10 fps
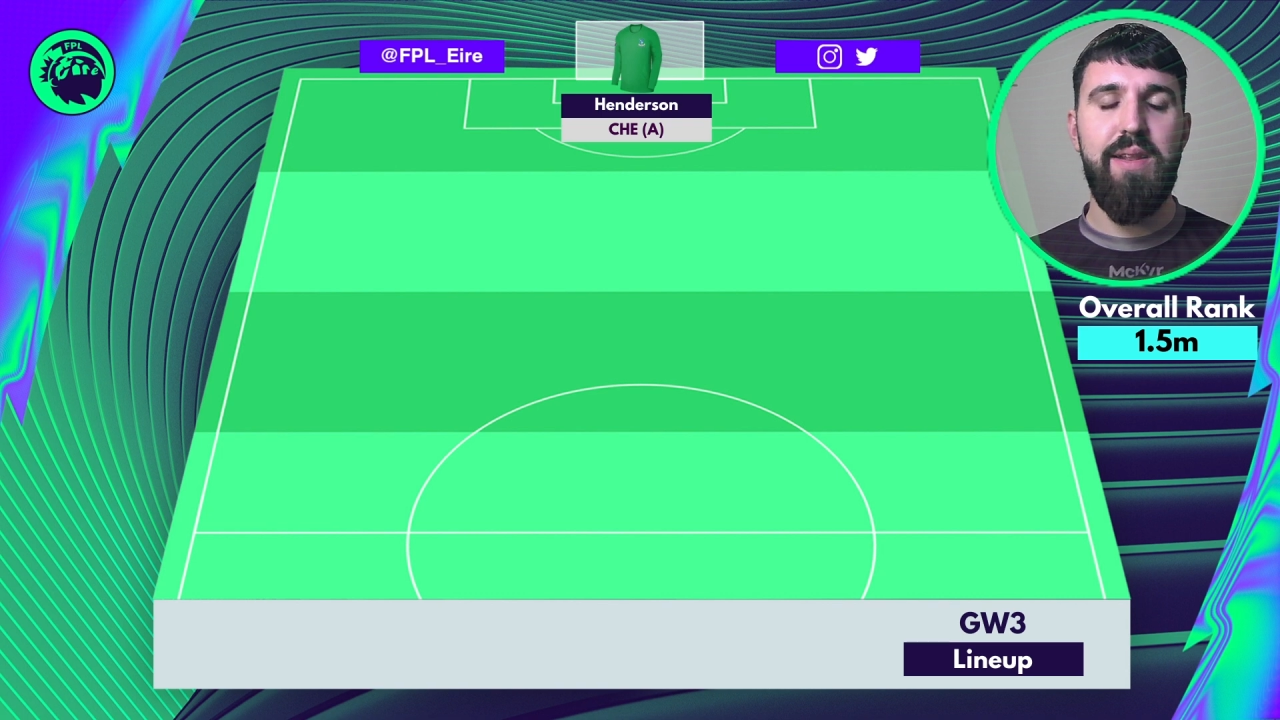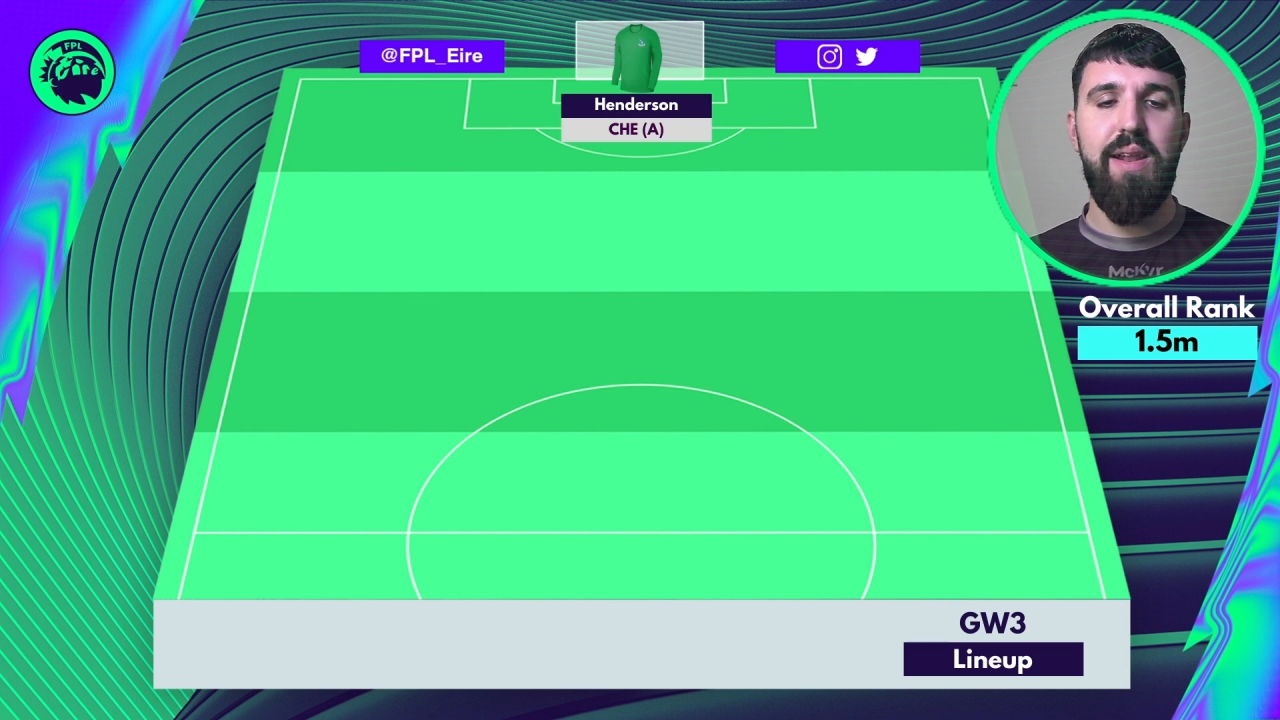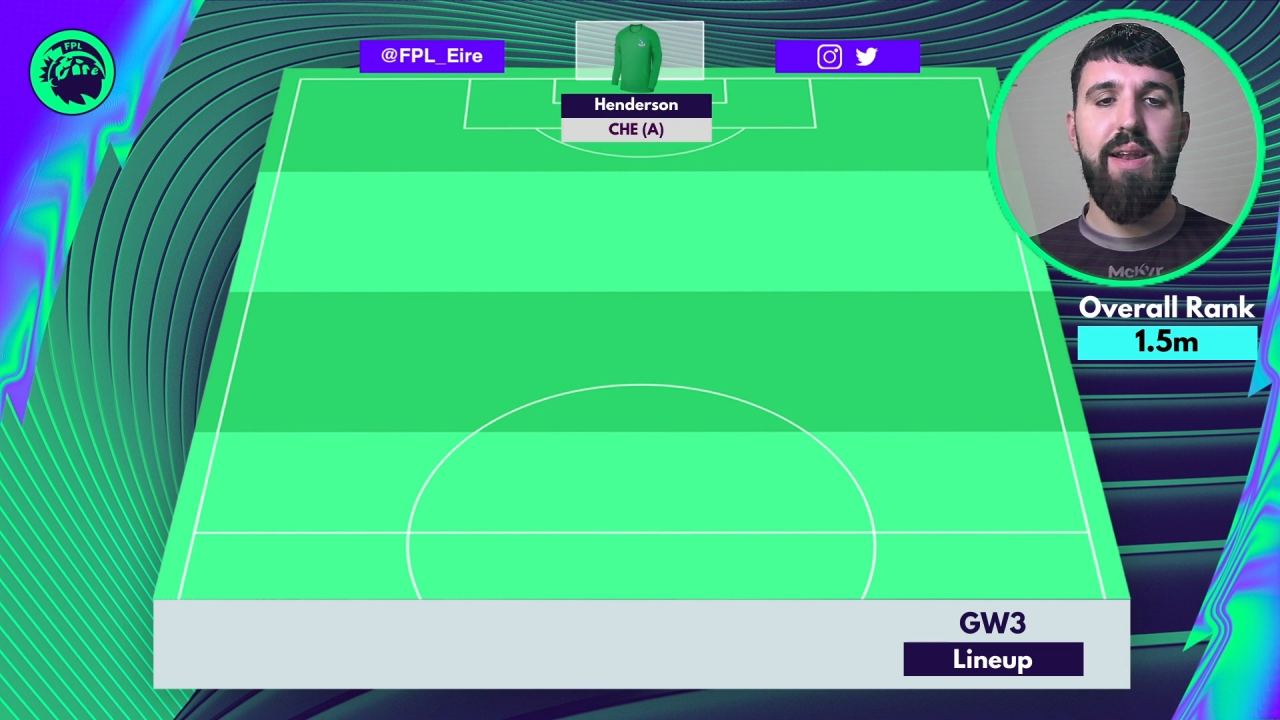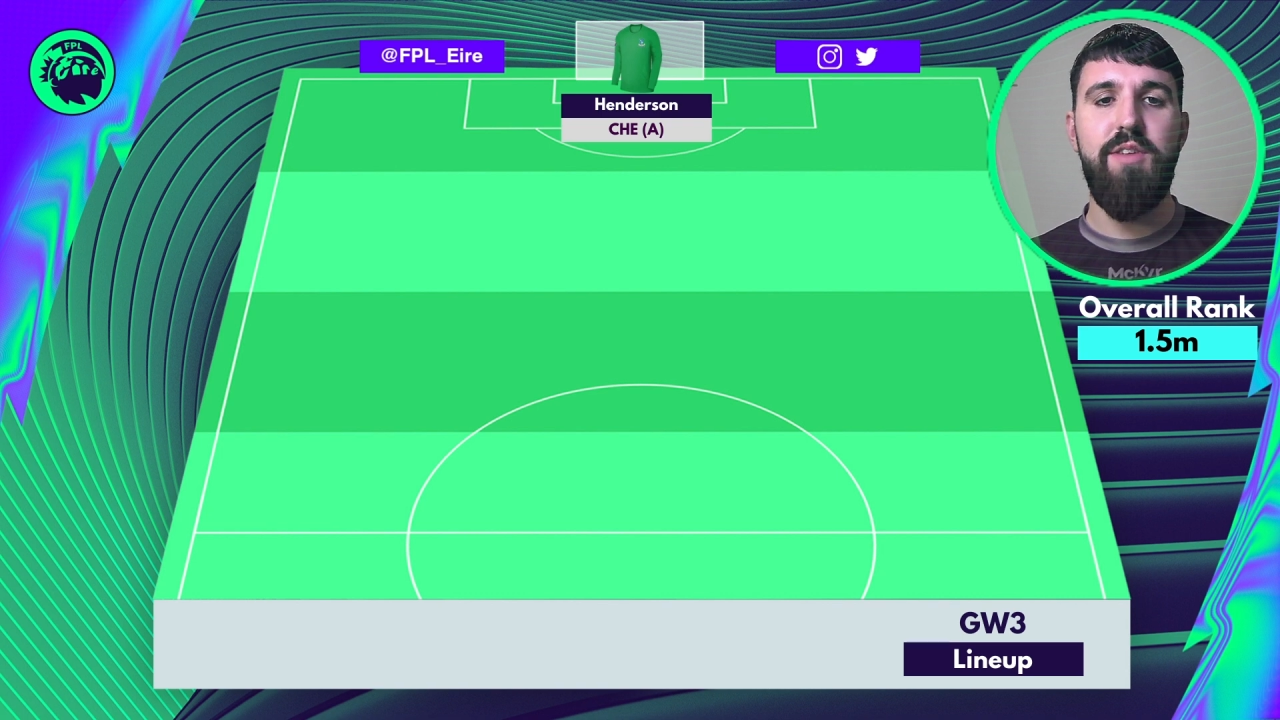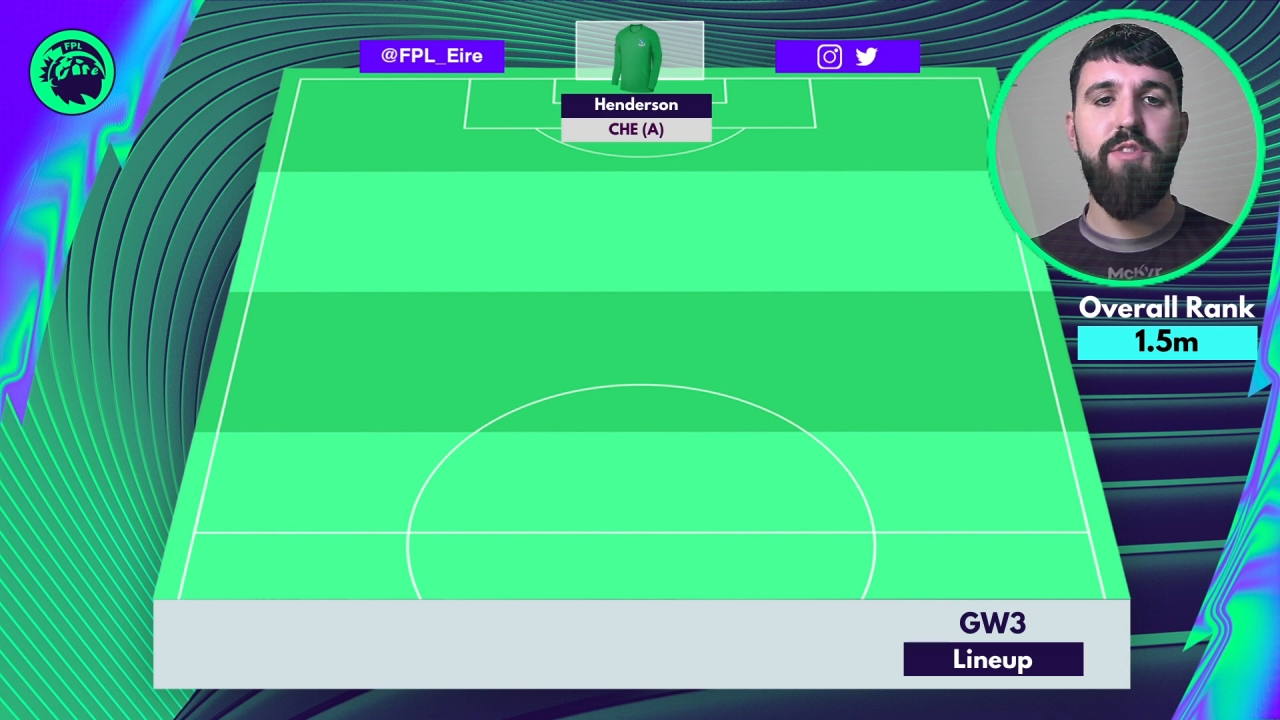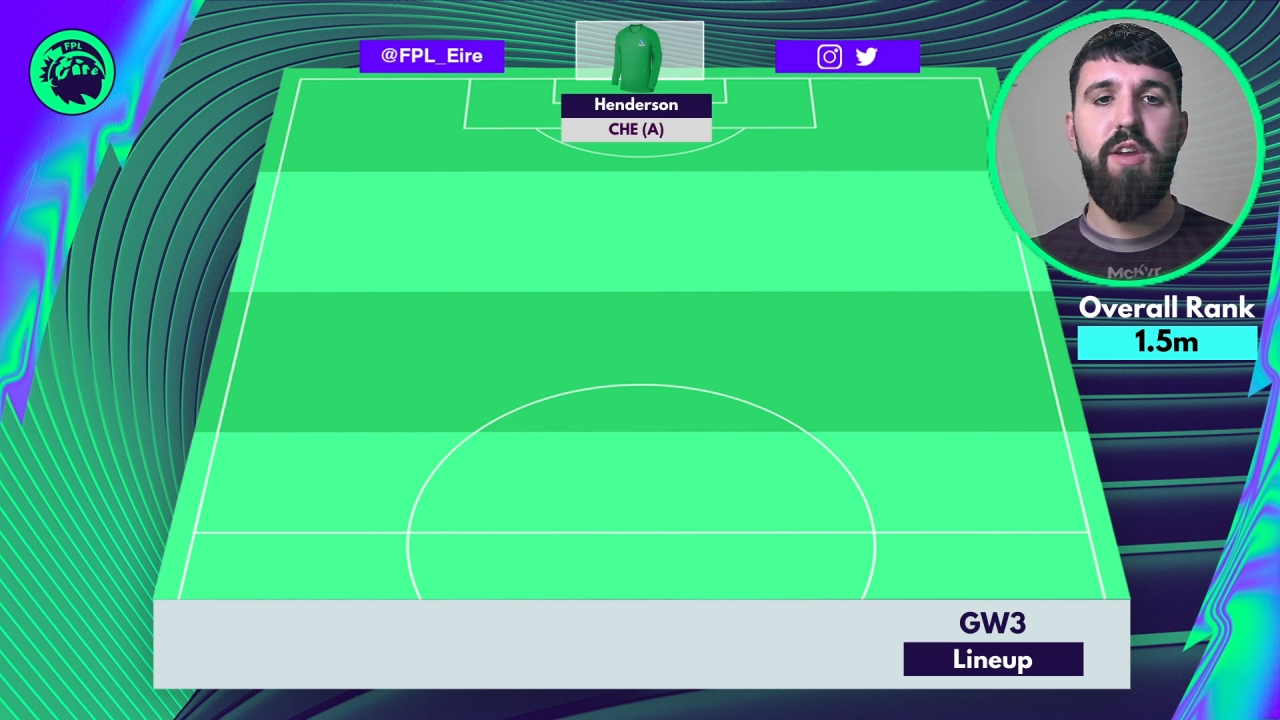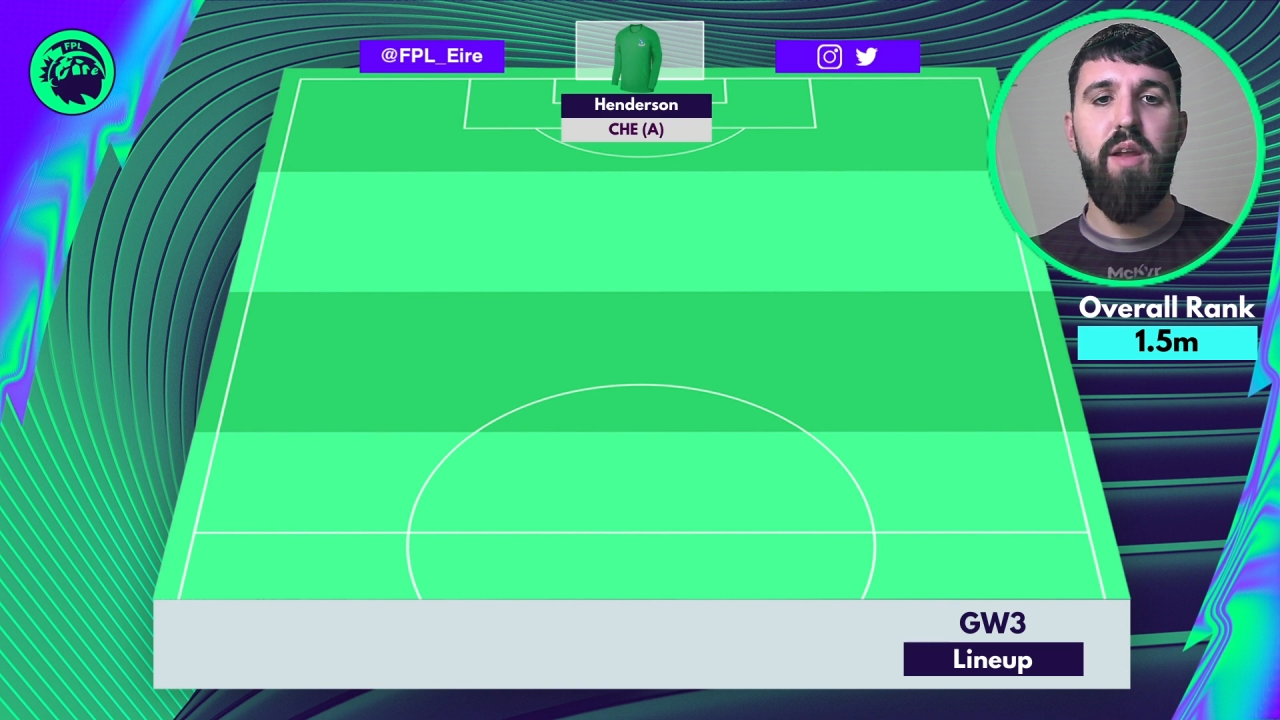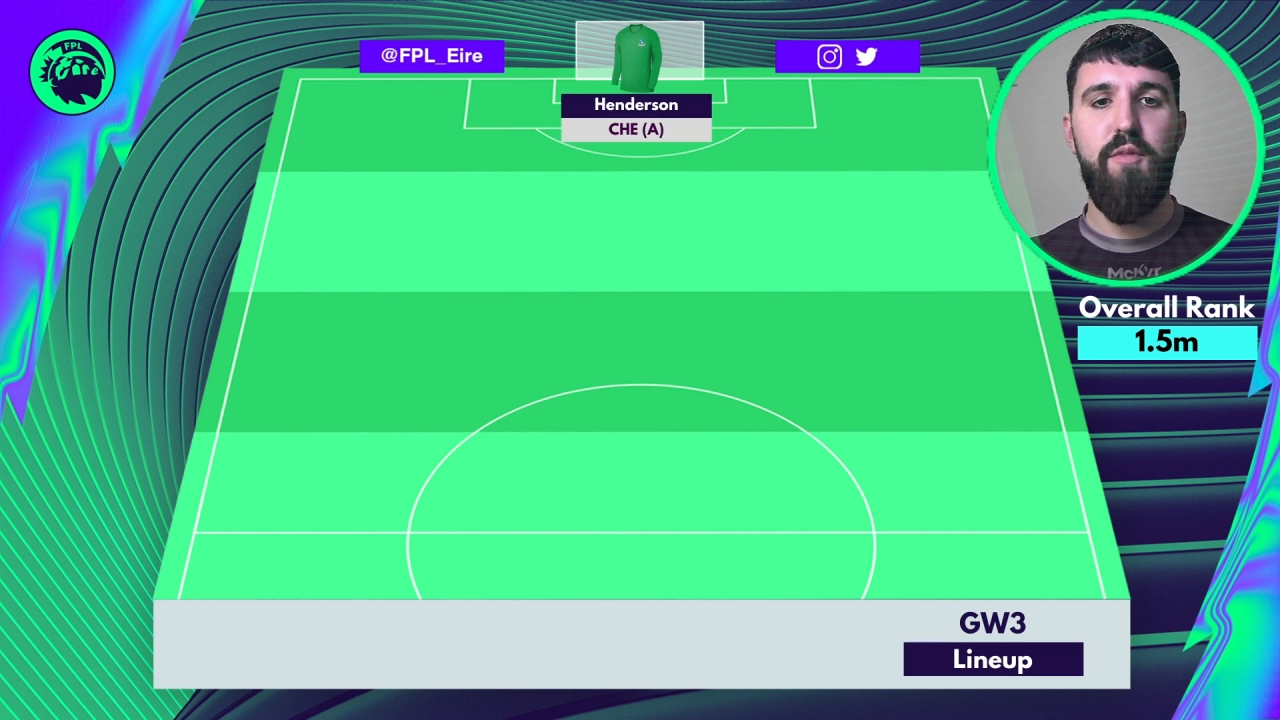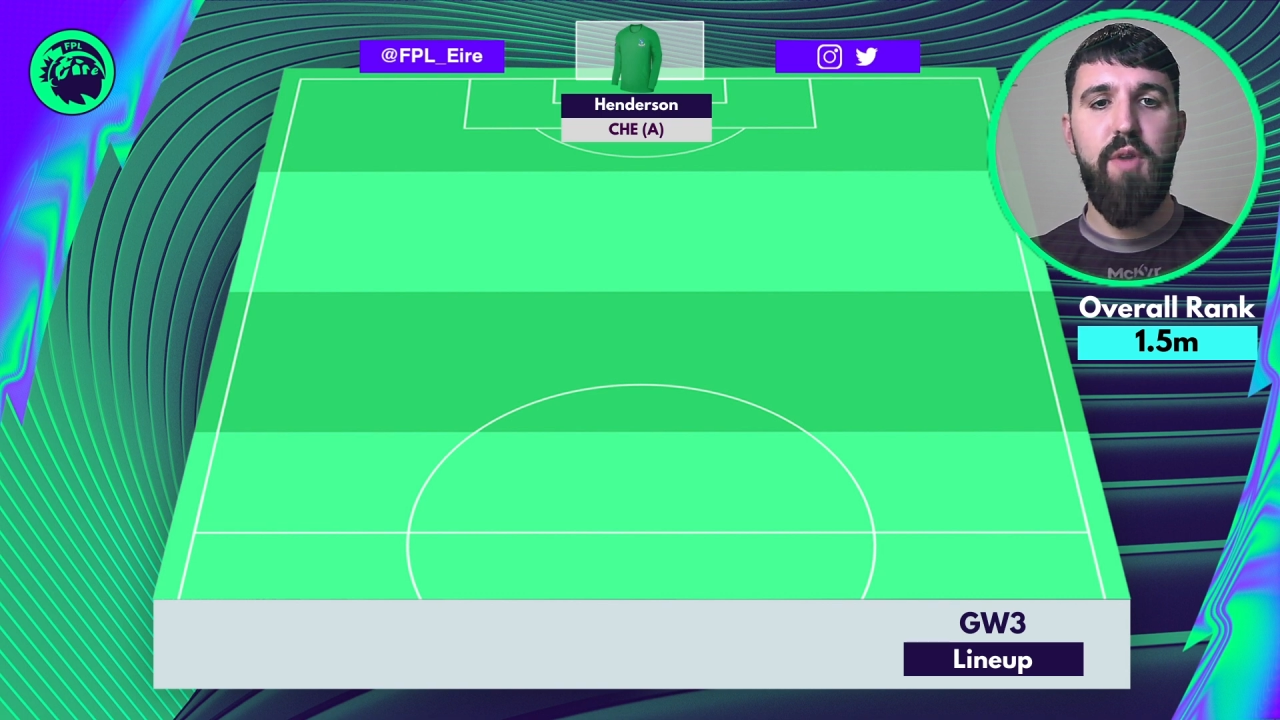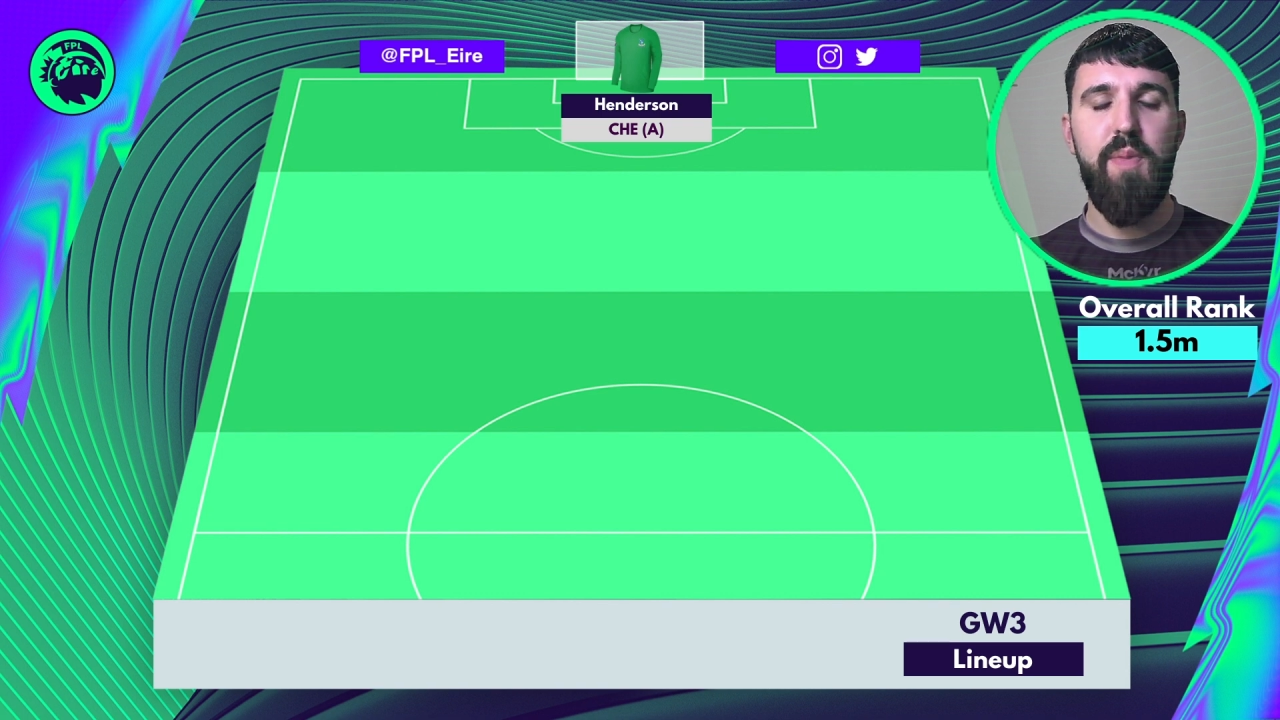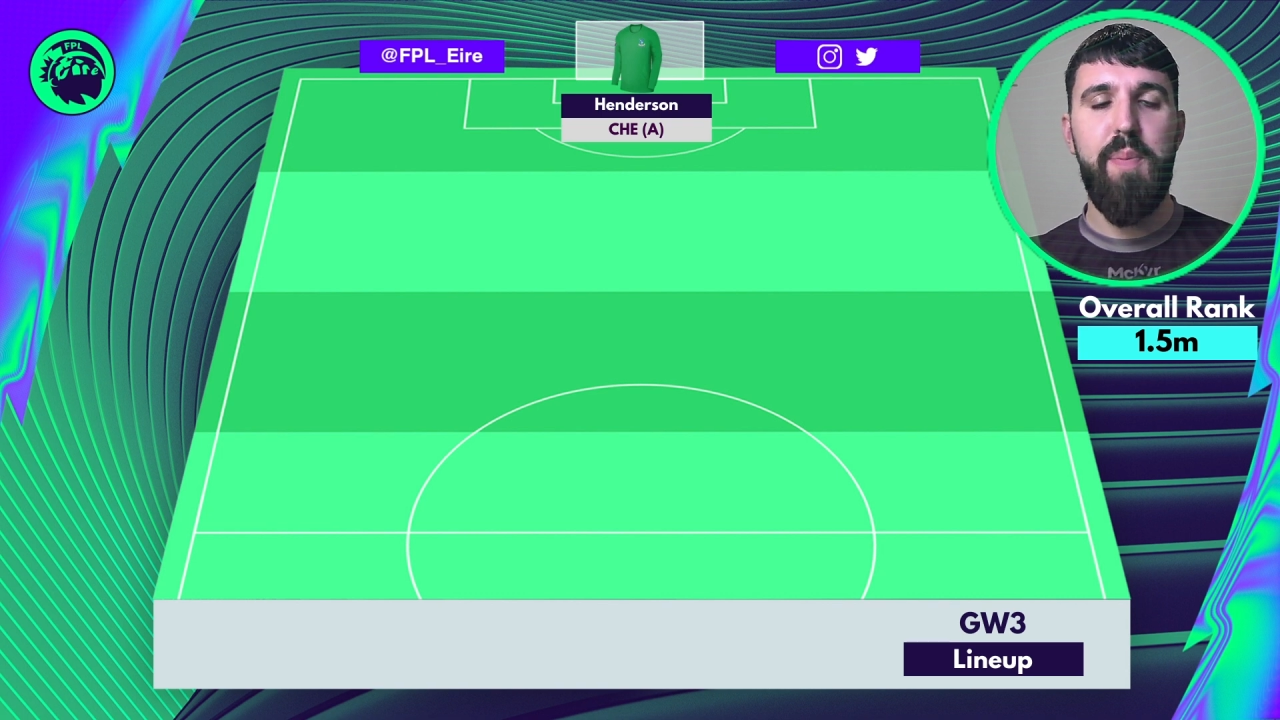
a clean sheet from the